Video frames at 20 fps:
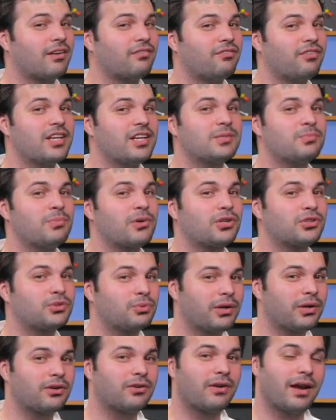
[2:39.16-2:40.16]
on Facebook,
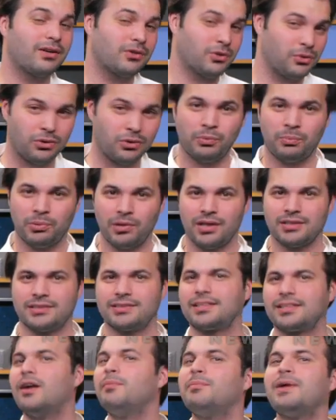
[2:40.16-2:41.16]
Twitter, and Google
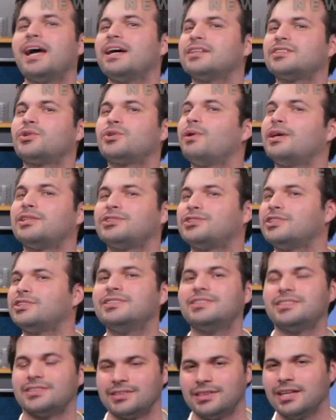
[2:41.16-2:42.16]
plus. Come ask questions.
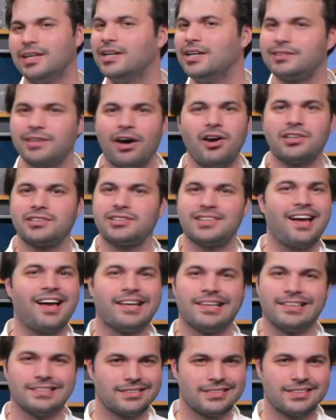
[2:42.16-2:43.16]
questions and talk
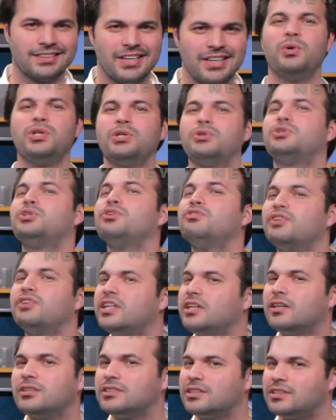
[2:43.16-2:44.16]
science. We do two
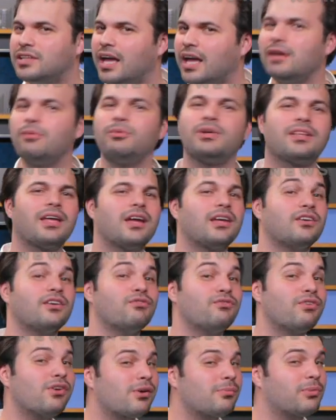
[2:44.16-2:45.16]
videos a day. We thank you
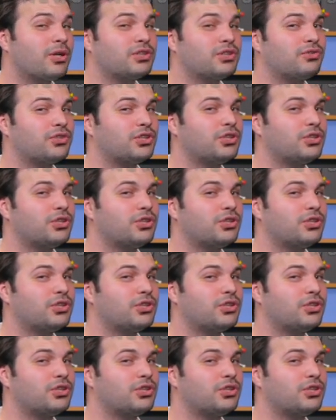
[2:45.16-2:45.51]
very much for